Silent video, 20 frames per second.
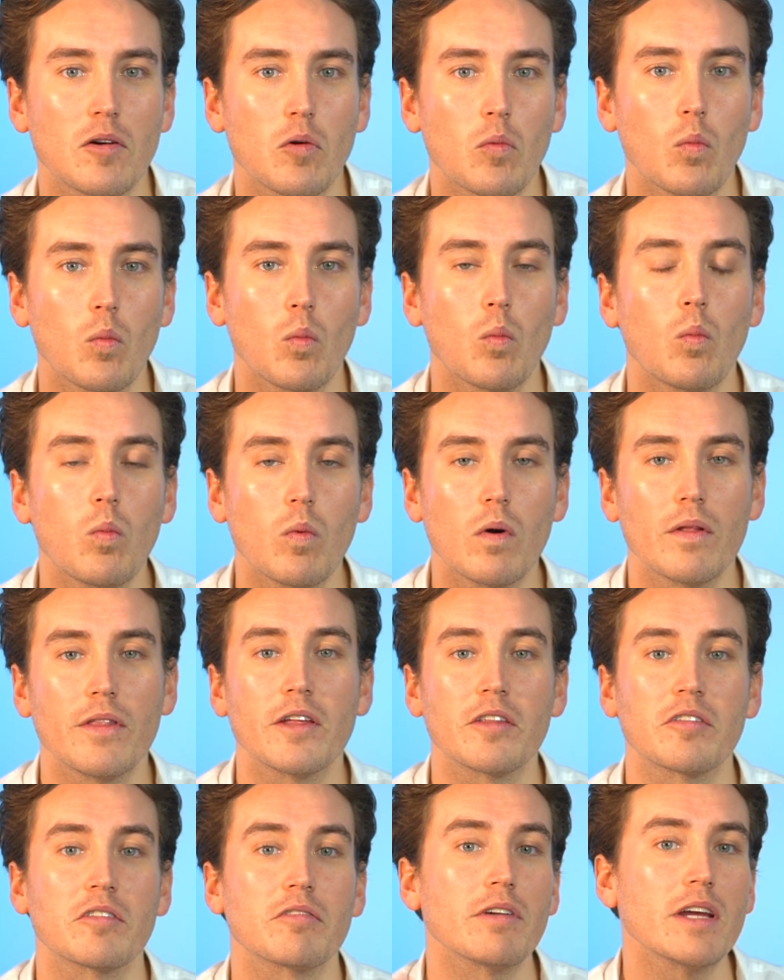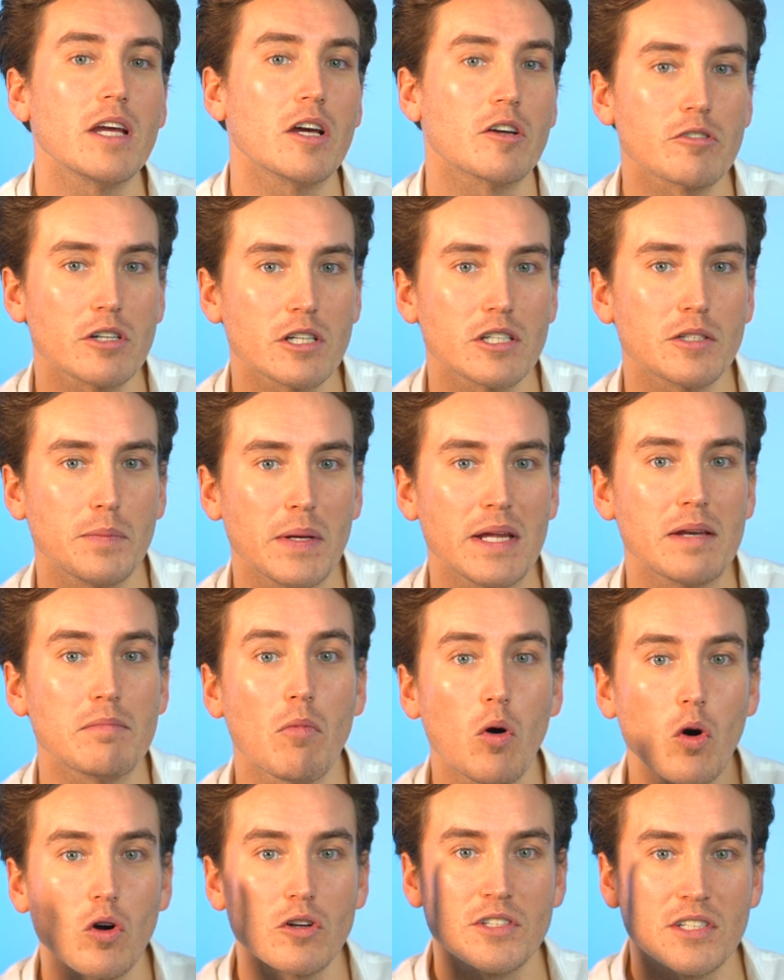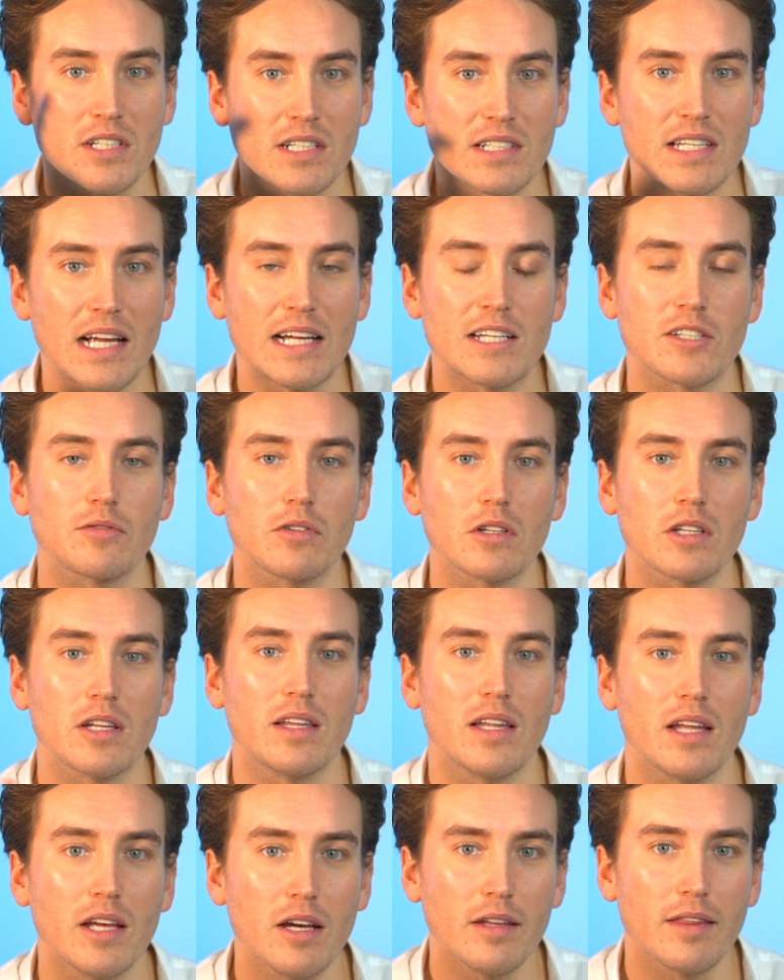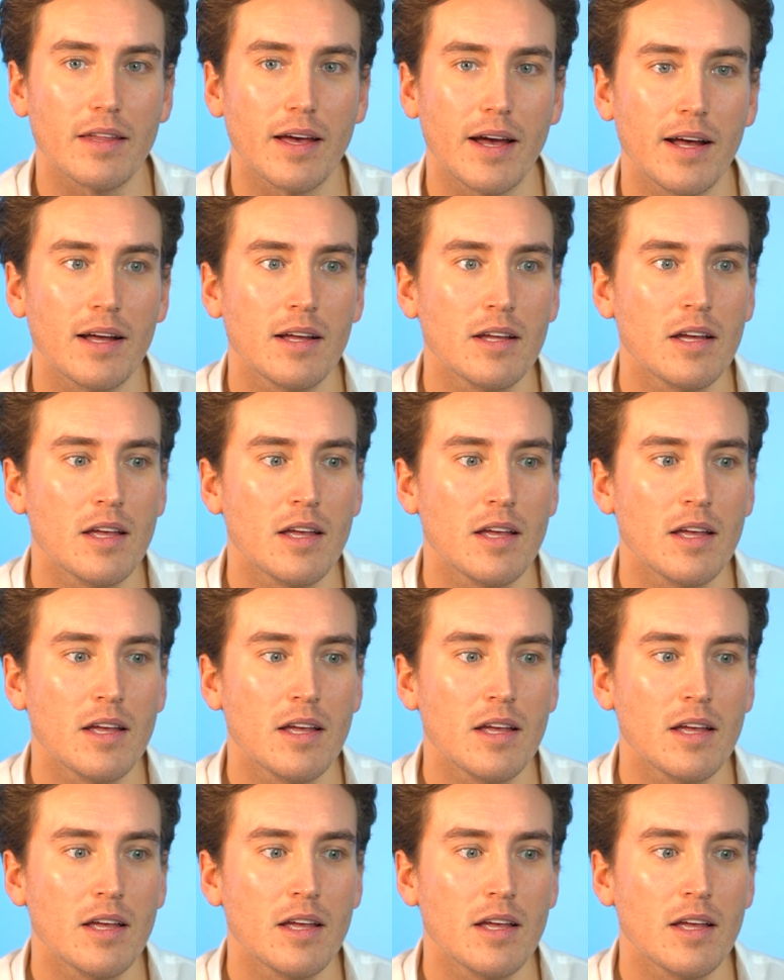the 300 has been more successful than the other.